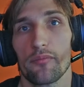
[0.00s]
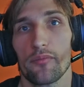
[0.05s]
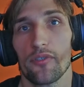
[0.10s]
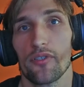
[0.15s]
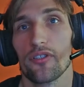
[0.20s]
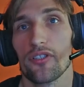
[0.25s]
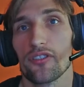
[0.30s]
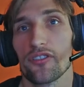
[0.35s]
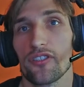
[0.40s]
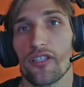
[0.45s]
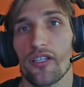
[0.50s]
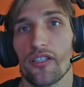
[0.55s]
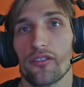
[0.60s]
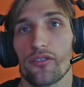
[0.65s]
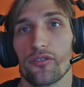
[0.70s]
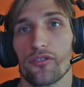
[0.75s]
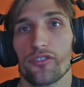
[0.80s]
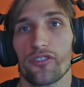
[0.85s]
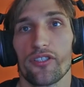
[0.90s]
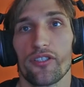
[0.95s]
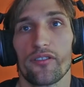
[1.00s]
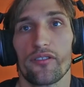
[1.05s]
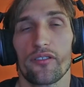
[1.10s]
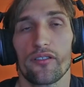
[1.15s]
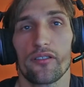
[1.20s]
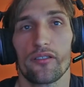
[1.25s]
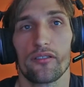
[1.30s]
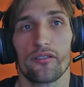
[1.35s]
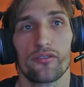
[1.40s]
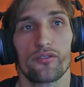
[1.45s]
Pluralsight,
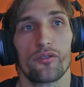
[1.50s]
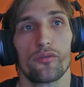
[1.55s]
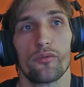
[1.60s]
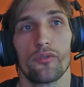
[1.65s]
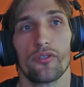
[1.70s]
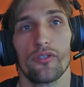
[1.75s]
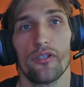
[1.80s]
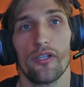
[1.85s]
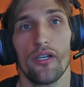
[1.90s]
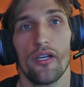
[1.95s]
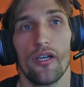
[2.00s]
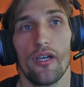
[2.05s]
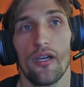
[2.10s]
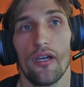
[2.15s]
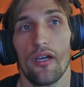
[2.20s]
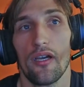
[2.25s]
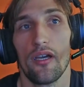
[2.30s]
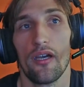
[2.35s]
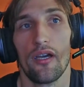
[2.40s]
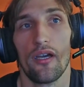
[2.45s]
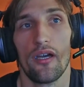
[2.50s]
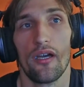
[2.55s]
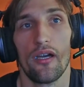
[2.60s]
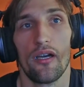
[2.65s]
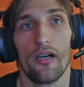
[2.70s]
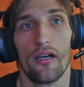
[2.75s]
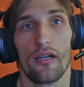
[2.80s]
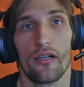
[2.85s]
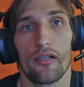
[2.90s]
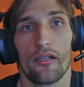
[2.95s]
Coursera, and so on.
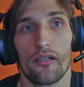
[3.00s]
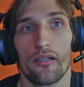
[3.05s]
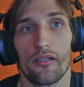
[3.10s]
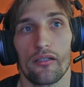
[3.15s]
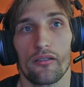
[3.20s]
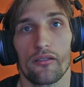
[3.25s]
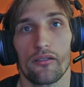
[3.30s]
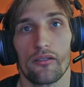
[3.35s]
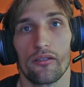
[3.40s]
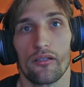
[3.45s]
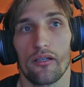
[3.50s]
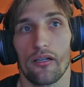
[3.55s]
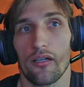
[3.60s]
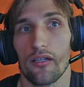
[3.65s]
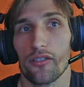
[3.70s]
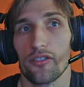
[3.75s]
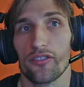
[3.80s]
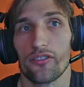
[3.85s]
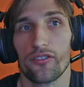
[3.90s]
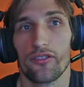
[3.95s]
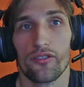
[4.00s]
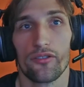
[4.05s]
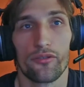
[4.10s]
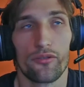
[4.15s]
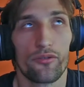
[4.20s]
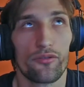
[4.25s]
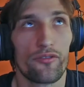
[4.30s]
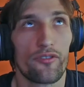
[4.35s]
Uh, I still use